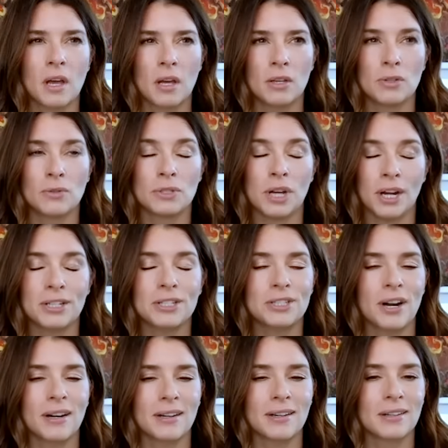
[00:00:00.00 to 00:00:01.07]
You touched
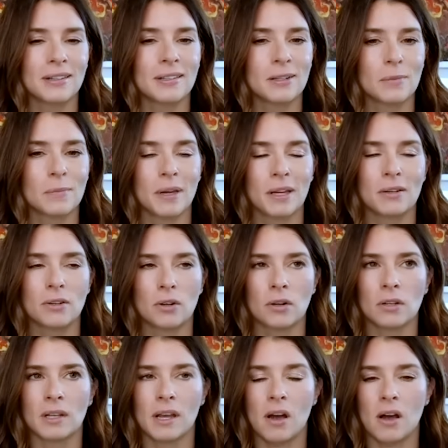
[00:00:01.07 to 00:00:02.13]
on it a little bit
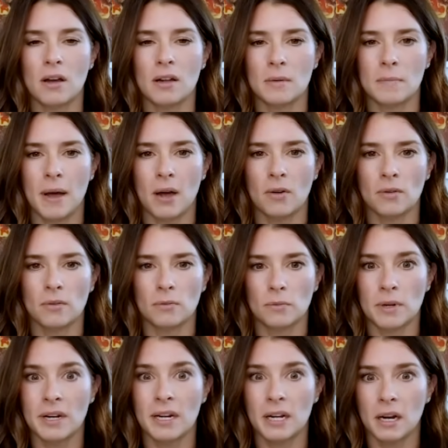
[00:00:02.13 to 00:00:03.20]
early on about
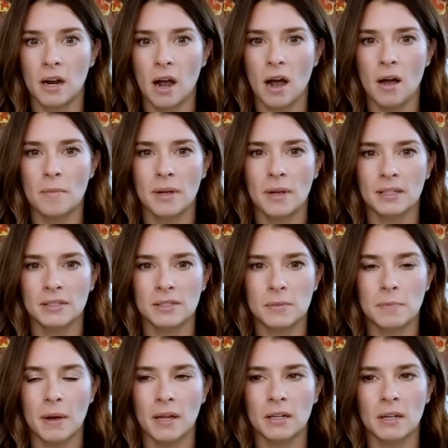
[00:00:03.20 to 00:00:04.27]
reading comments,
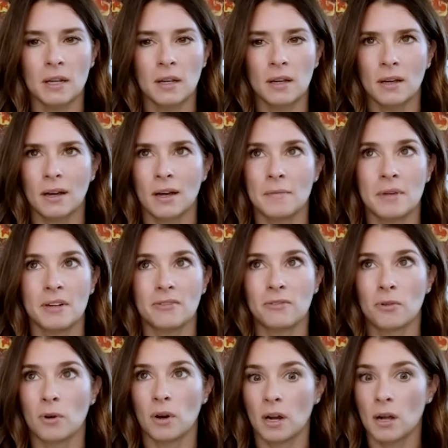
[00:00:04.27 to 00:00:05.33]
but I mean,
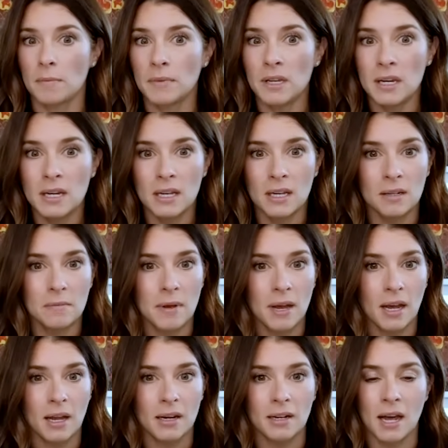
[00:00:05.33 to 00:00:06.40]
for a comedian,
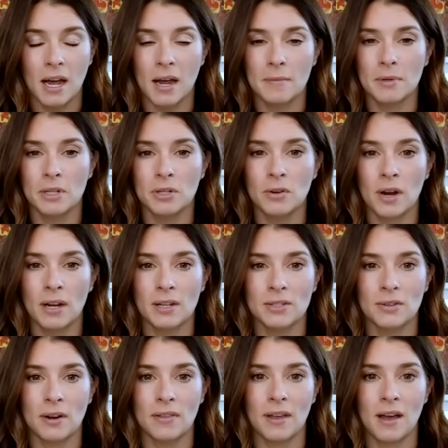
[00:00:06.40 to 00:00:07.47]
man, I mean, you guys
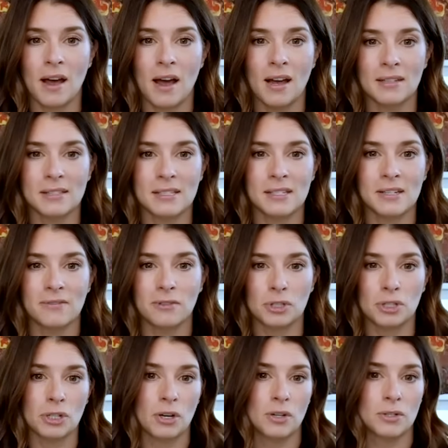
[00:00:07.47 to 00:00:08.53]
are on the hot seat for
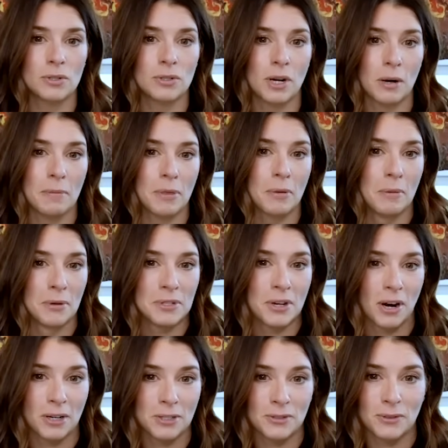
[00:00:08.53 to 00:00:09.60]
sure because you talk about the most
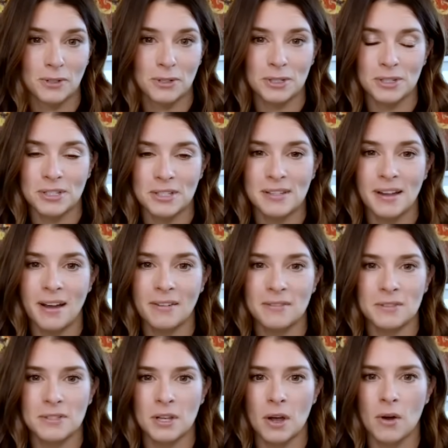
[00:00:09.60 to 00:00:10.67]
controversial stuff.
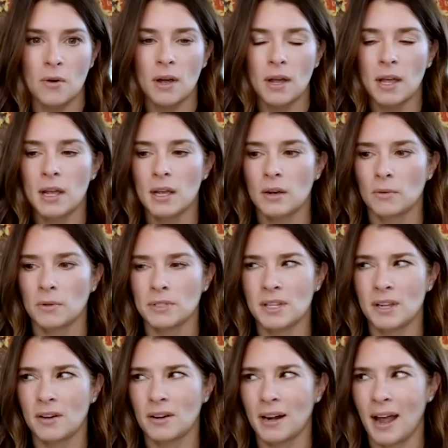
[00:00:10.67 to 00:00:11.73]
So, was there an